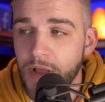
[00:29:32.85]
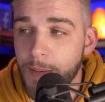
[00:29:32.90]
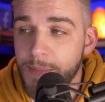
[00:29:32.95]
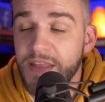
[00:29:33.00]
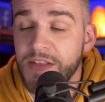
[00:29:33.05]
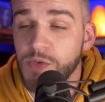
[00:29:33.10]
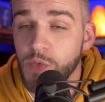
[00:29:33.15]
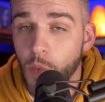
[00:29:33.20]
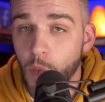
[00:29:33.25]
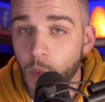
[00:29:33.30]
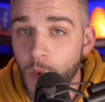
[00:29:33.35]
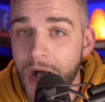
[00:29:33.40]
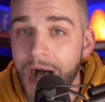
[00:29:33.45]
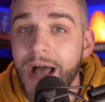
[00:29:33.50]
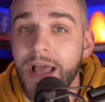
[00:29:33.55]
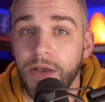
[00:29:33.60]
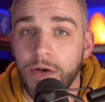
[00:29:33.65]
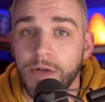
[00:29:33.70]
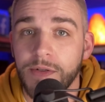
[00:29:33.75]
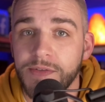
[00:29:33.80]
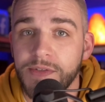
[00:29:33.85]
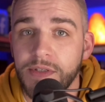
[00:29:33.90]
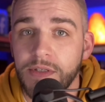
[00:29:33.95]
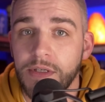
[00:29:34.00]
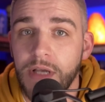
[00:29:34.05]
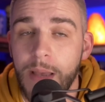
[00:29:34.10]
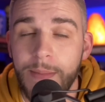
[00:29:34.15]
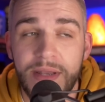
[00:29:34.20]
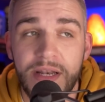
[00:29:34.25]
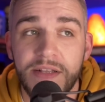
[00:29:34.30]
I mean, it's wild.
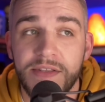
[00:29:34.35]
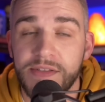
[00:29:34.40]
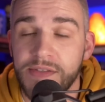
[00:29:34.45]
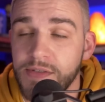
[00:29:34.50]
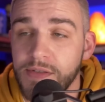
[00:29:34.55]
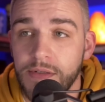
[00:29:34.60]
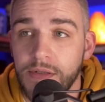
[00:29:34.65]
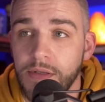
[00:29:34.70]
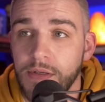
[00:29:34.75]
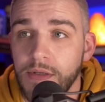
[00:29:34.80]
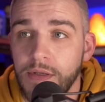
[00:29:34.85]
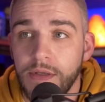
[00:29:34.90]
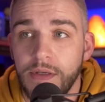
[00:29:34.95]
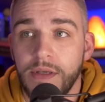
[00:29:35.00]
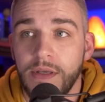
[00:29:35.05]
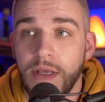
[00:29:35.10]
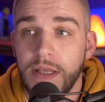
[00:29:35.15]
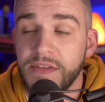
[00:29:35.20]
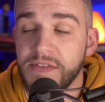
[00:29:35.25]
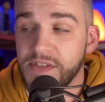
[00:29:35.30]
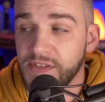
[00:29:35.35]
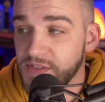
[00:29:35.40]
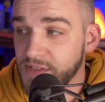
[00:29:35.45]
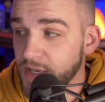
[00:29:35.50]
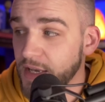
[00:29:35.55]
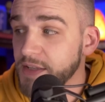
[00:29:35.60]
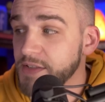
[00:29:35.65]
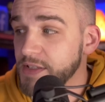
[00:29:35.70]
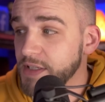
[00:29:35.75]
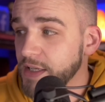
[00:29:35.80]
That is. I mean, it's sick. Like, uh, it's here's
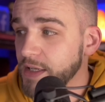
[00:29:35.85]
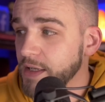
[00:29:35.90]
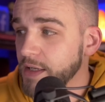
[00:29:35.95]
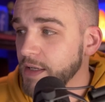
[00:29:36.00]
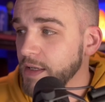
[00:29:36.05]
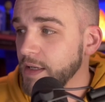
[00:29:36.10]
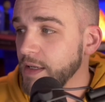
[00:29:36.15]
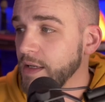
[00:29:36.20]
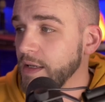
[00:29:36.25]
disgusting. one from Jack.